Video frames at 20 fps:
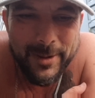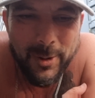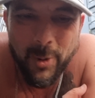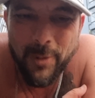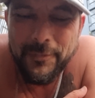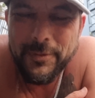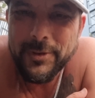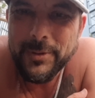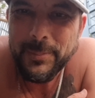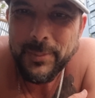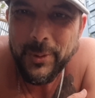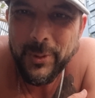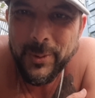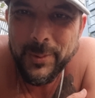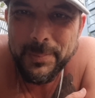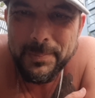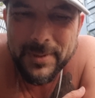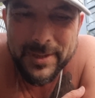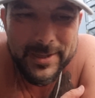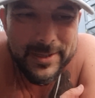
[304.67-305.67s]
over the
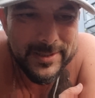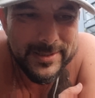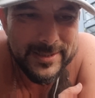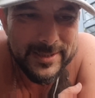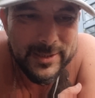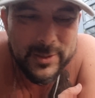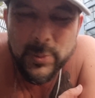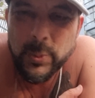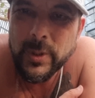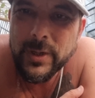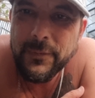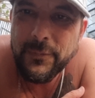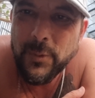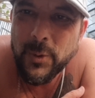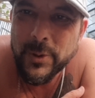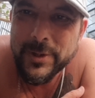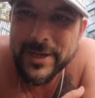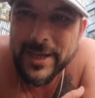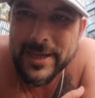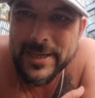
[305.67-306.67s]
moon, because in
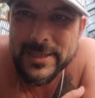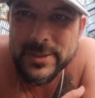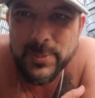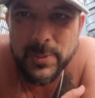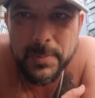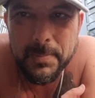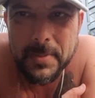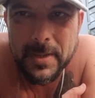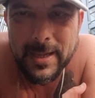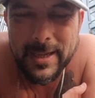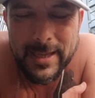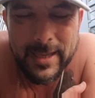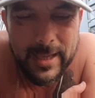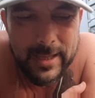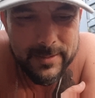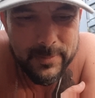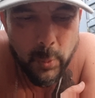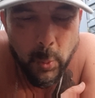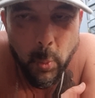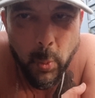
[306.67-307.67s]
24 days we'll be
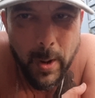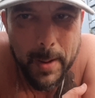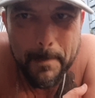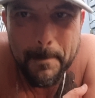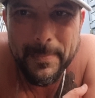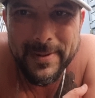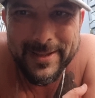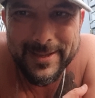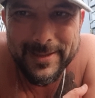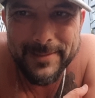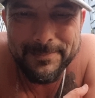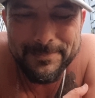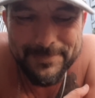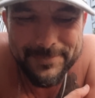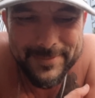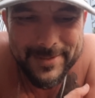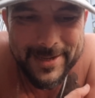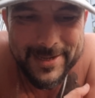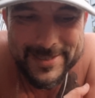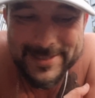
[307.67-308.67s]
at Wembley.
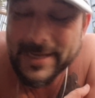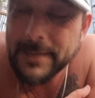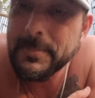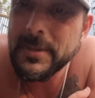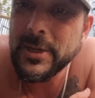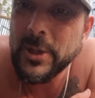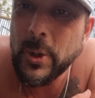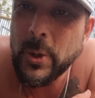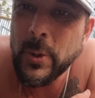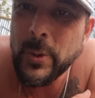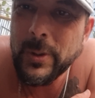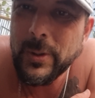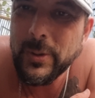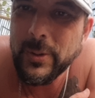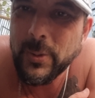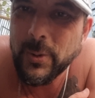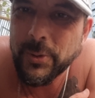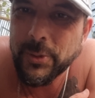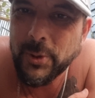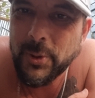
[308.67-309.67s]
Guys, let me know
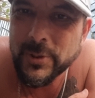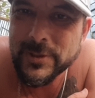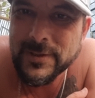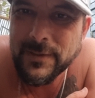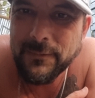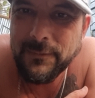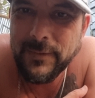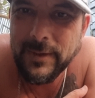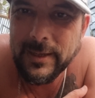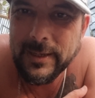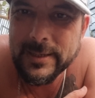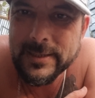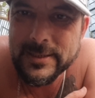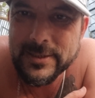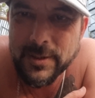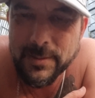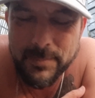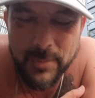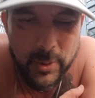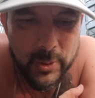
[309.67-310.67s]
your thoughts and
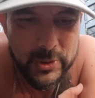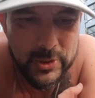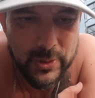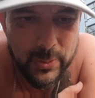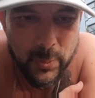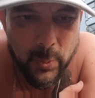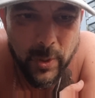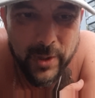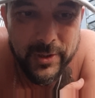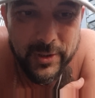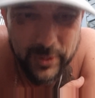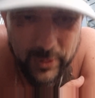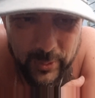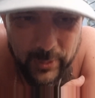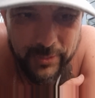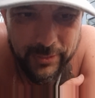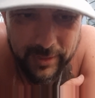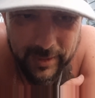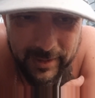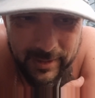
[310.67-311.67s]
feelings, your emotion, what
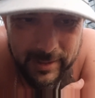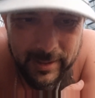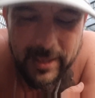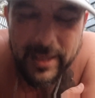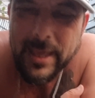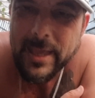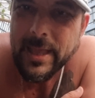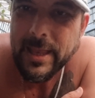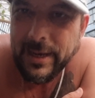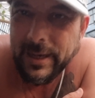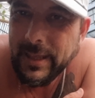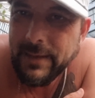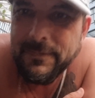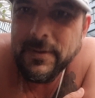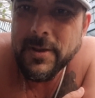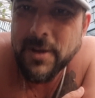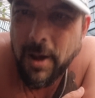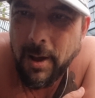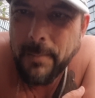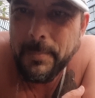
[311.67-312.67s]
you think. Leave
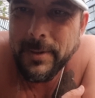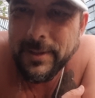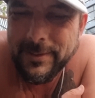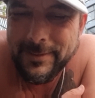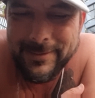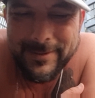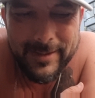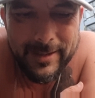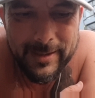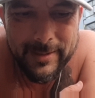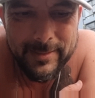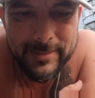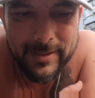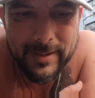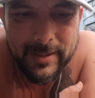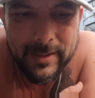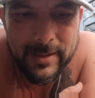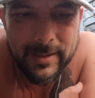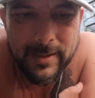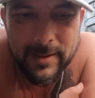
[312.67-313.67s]
a comment in
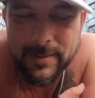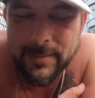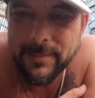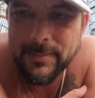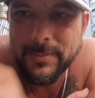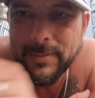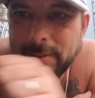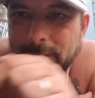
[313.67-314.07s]
the